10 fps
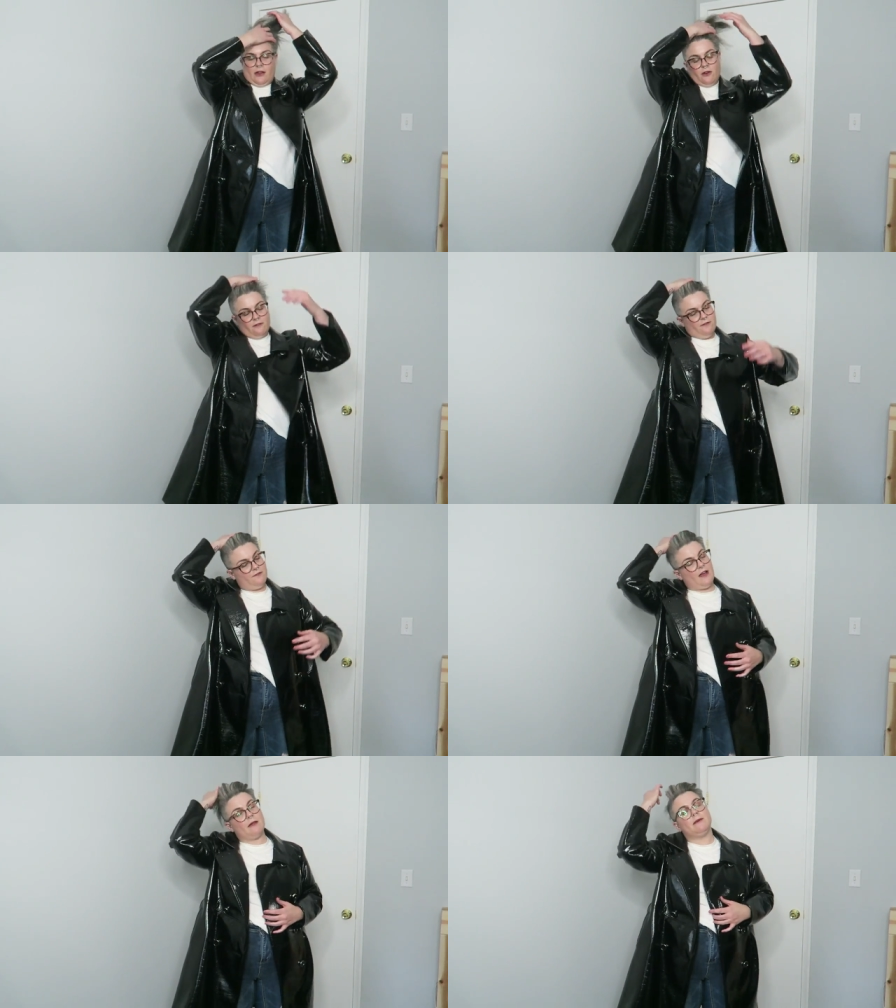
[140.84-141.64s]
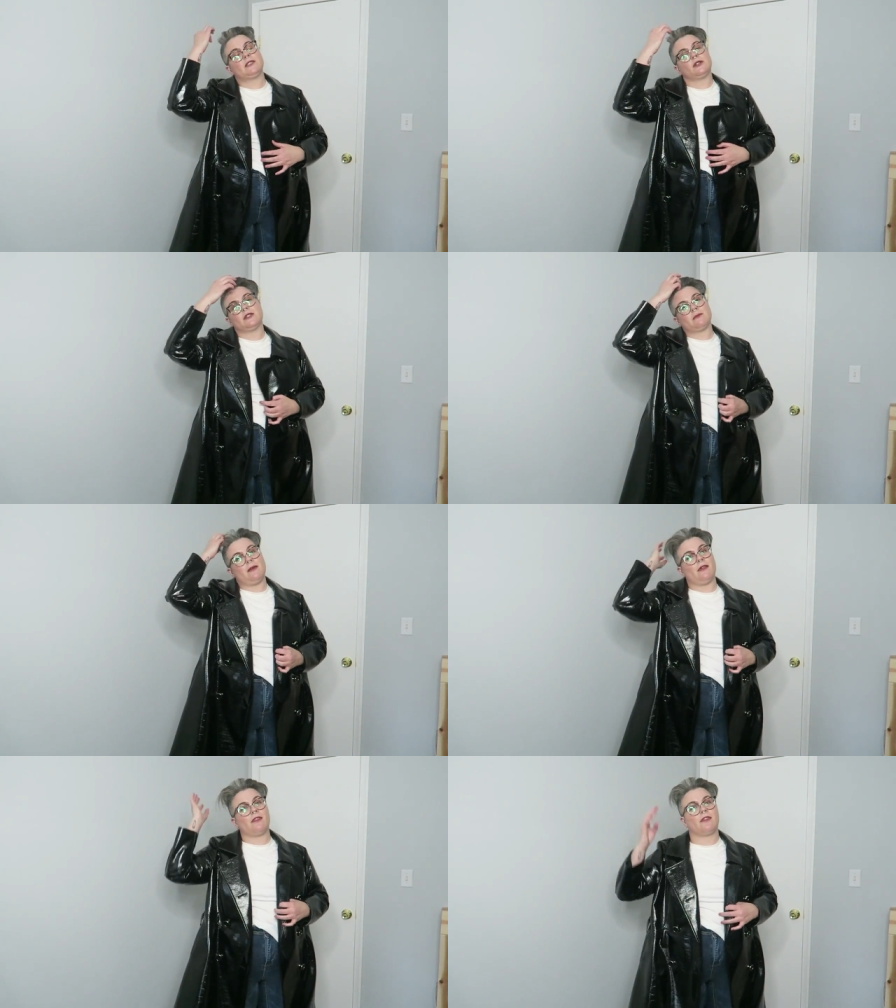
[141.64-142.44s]
yeah, go fight Mr.
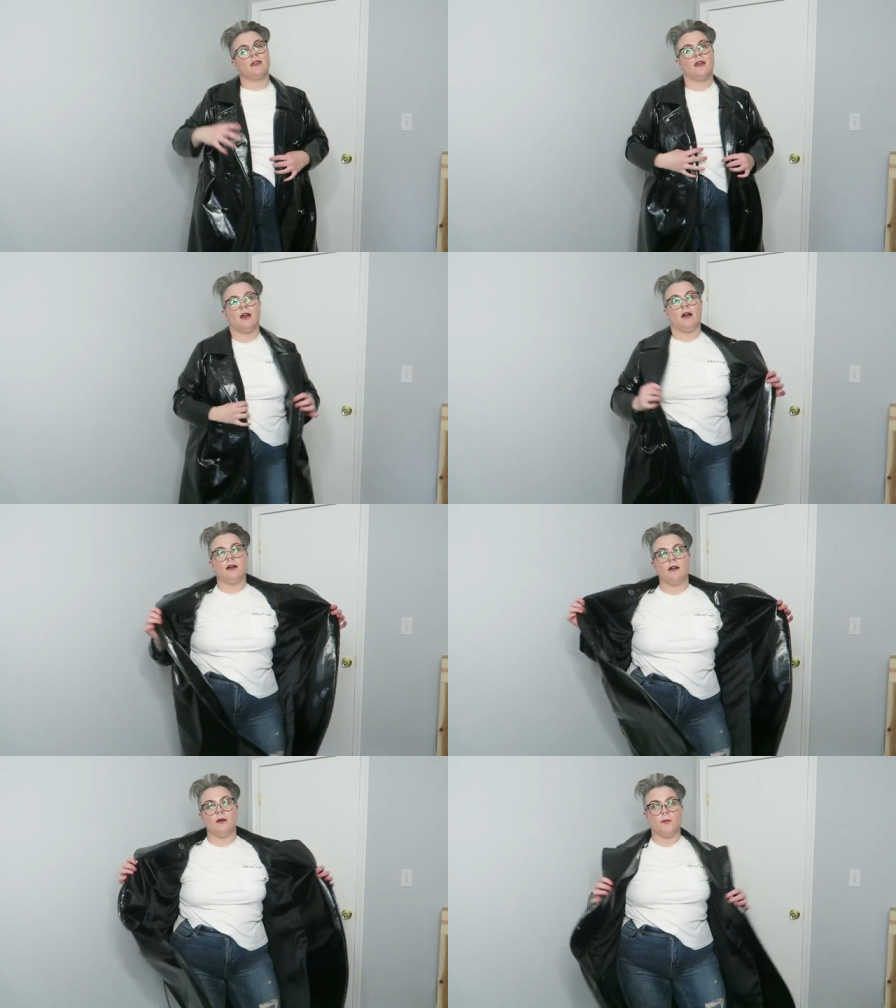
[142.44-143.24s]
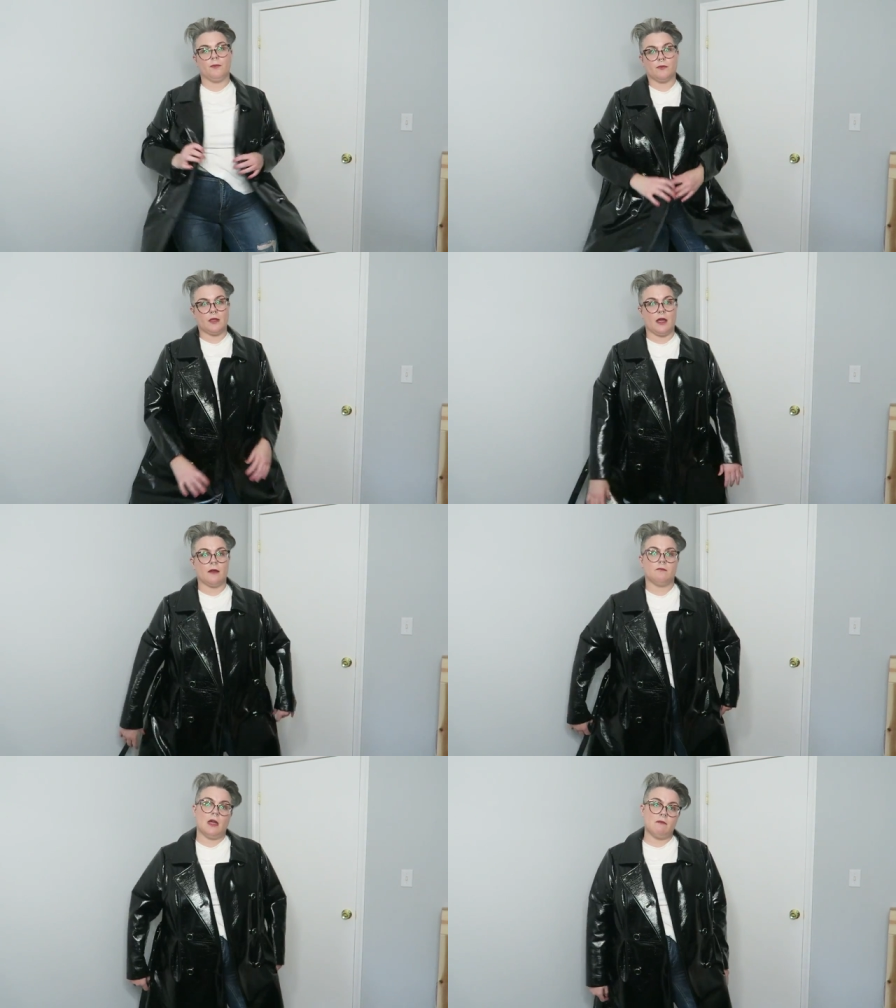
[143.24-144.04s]
Smith. Um,
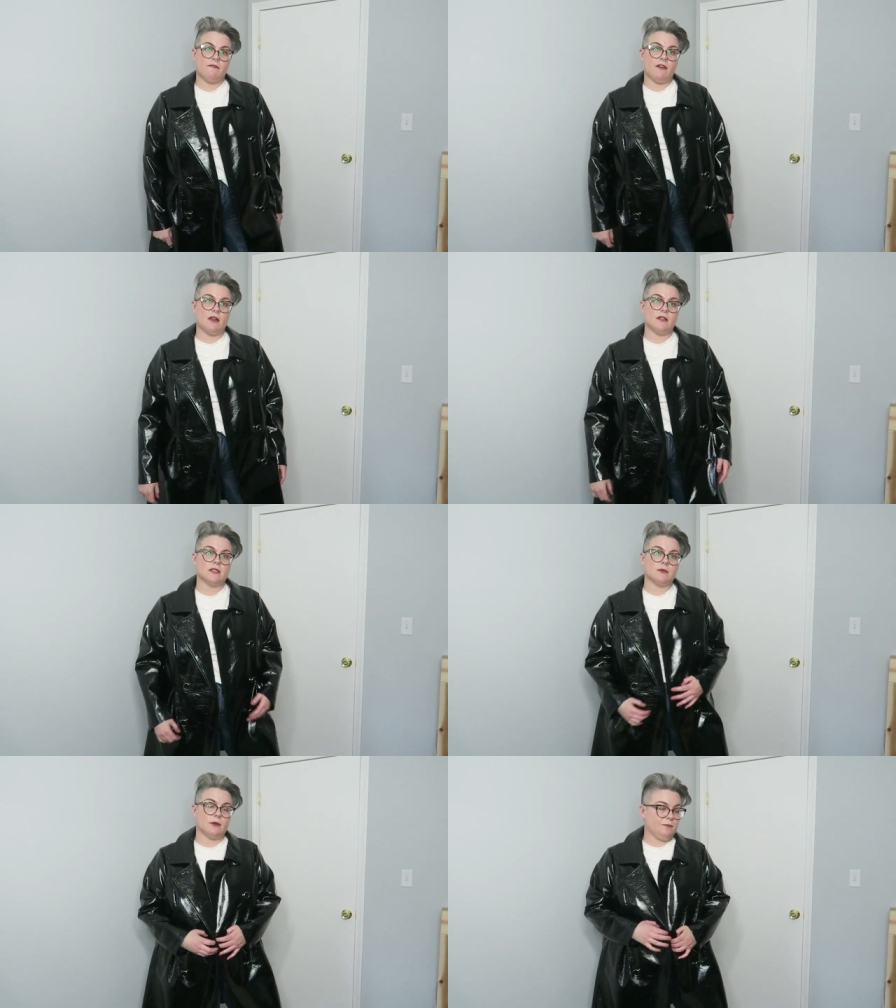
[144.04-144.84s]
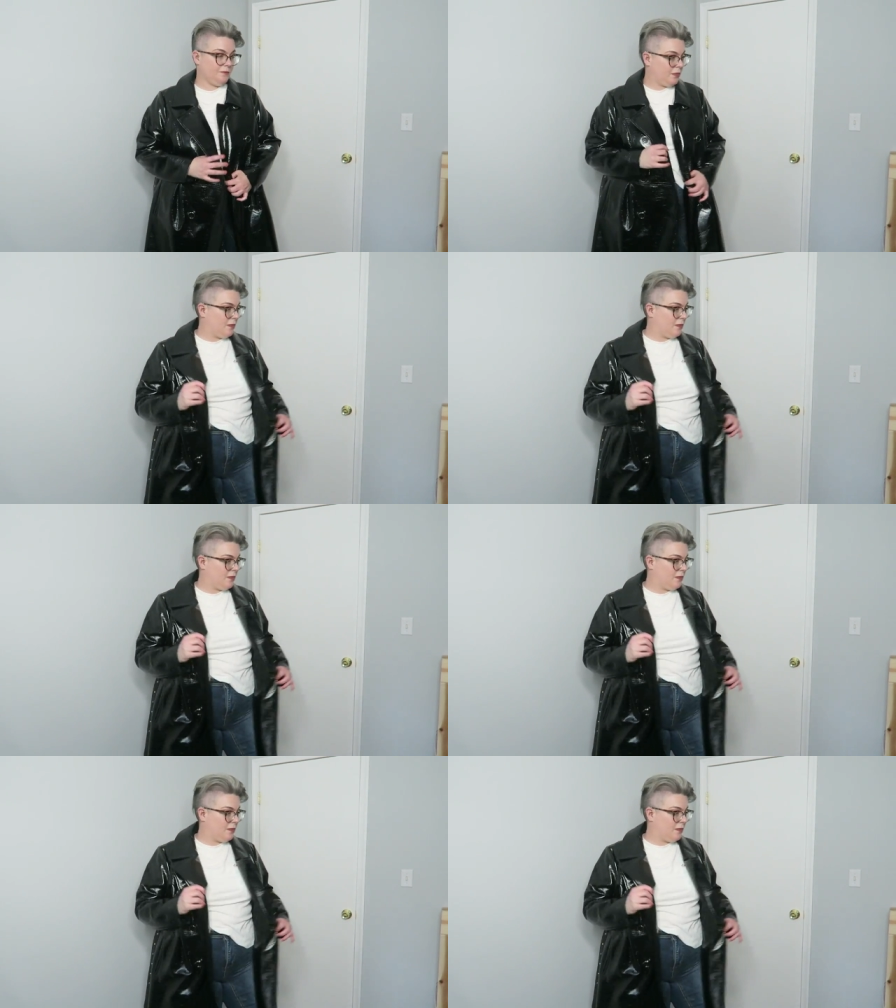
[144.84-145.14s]
yeah, I'm a fan of this one.